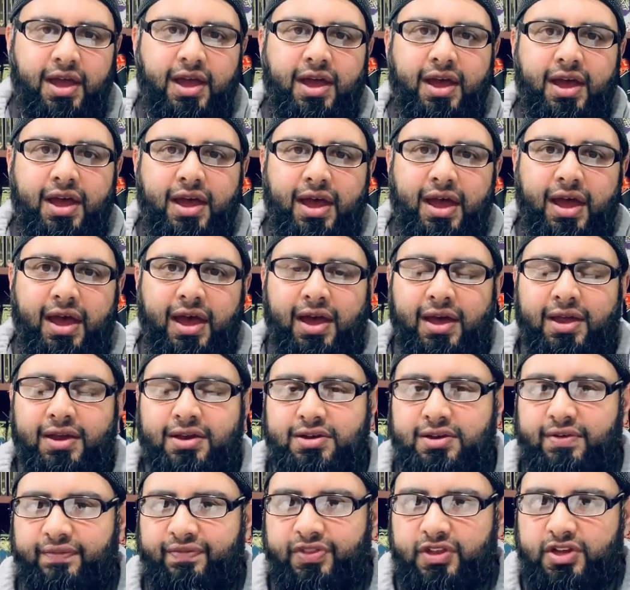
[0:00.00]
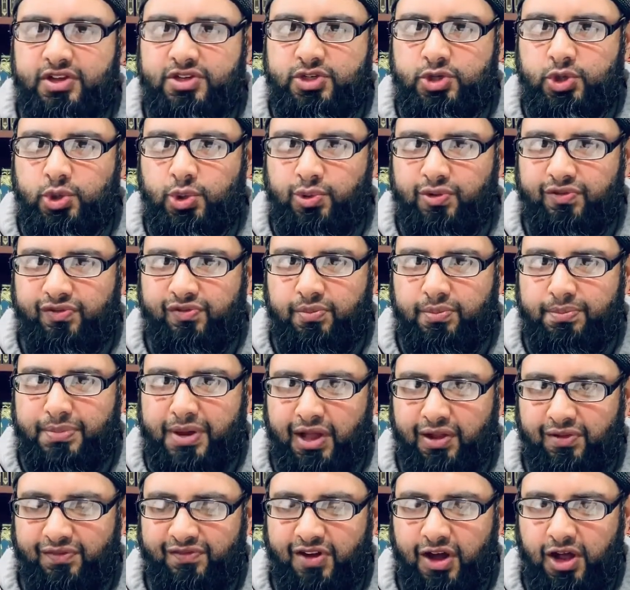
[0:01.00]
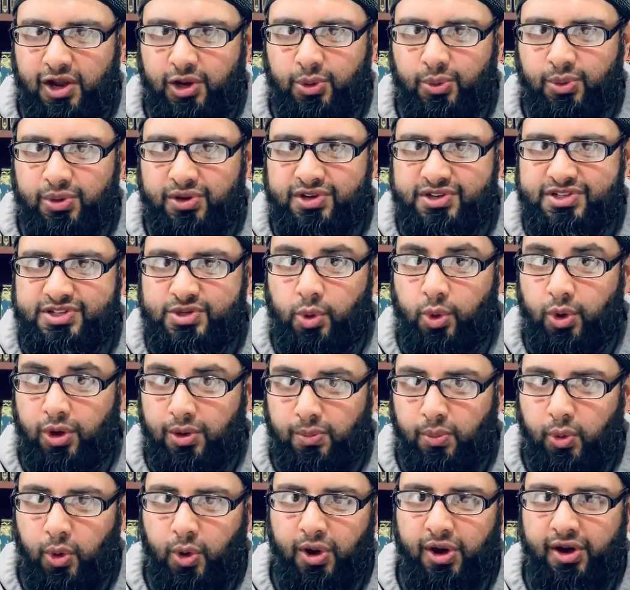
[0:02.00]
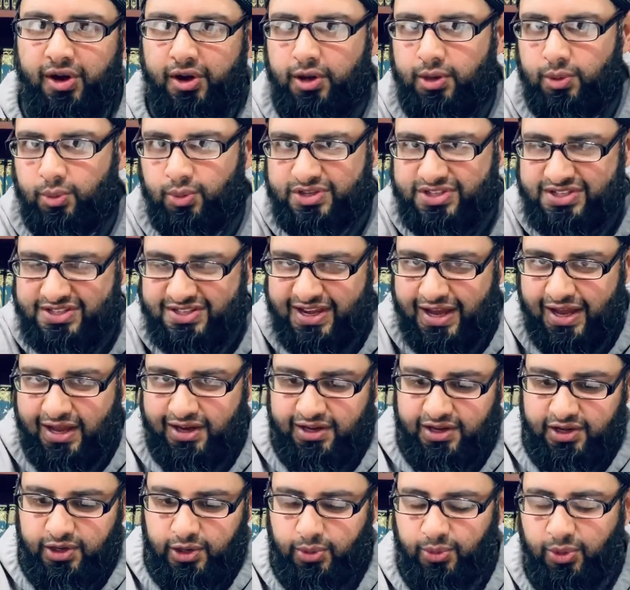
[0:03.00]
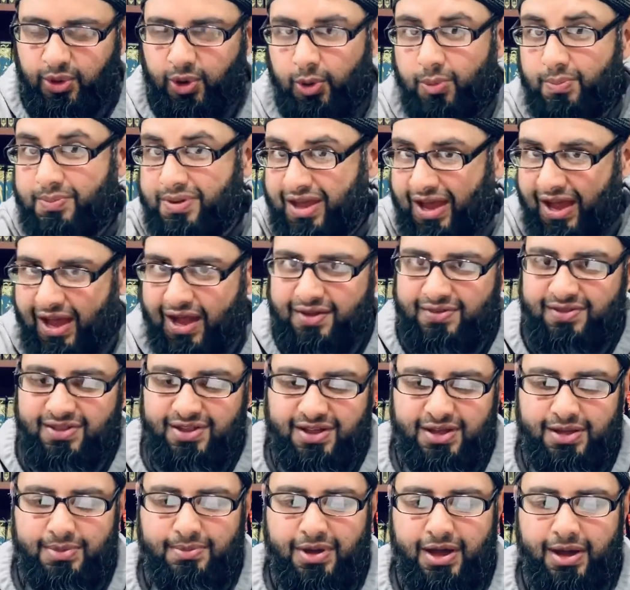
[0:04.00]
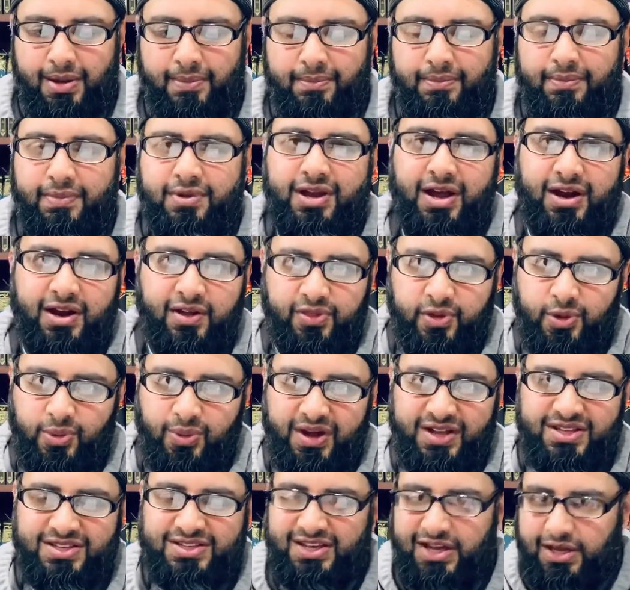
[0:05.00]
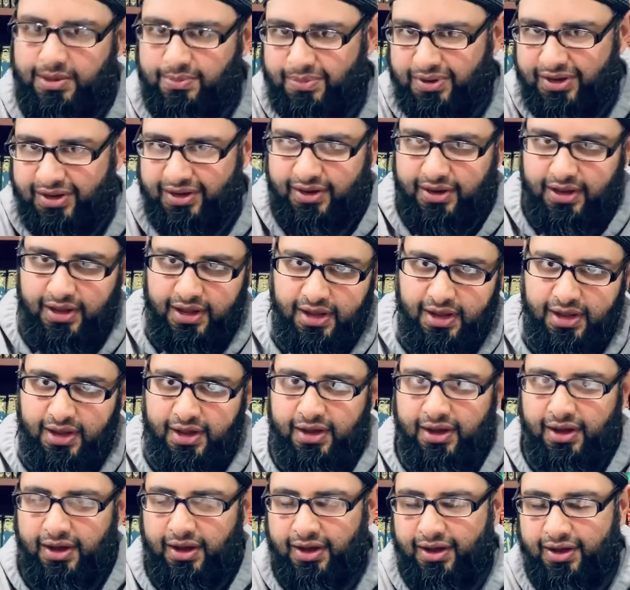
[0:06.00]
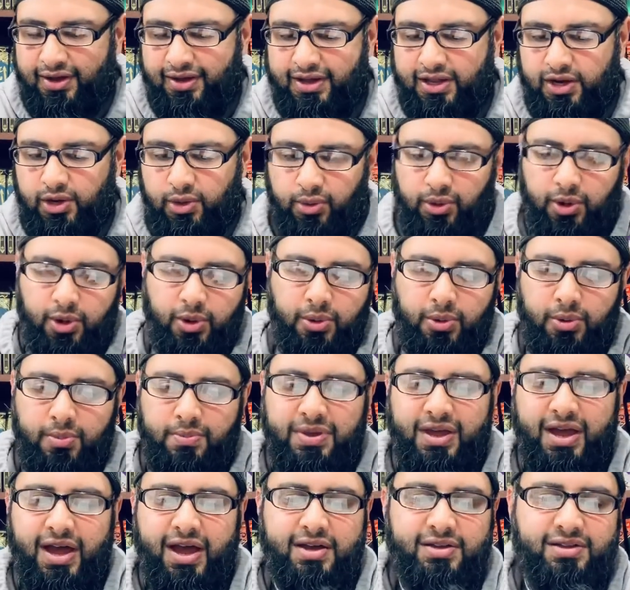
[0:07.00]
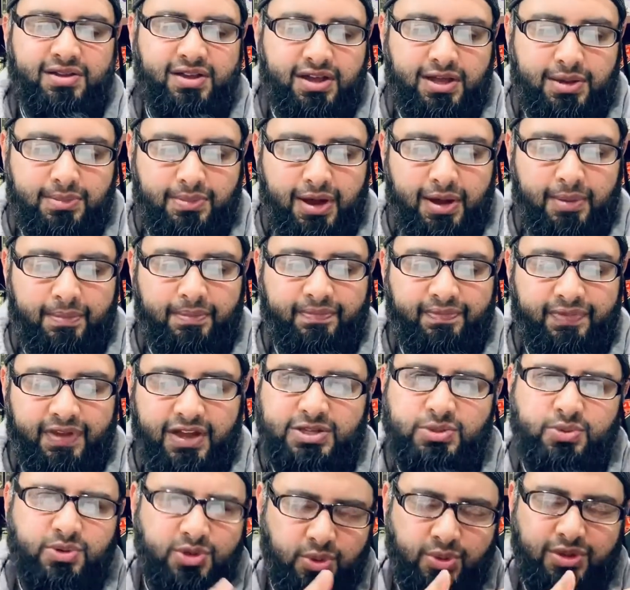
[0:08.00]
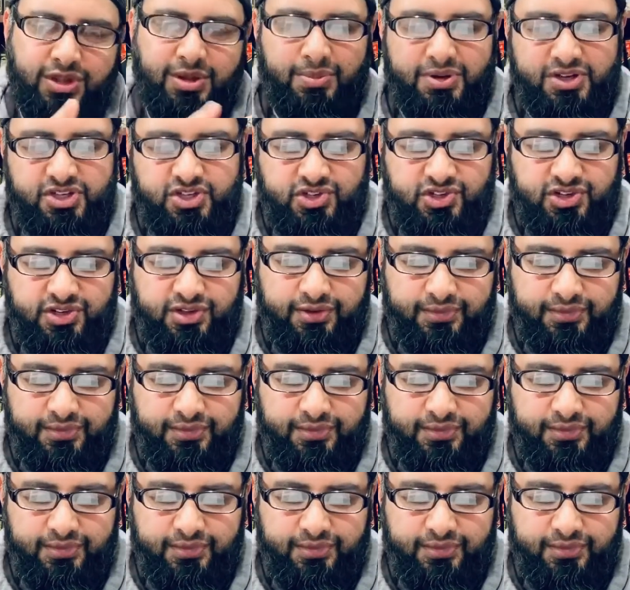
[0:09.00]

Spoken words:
and the 2 male followers or more would stand in a row behind the imam. Not on the right side, but in a row behind the imam, as we do in the masjid.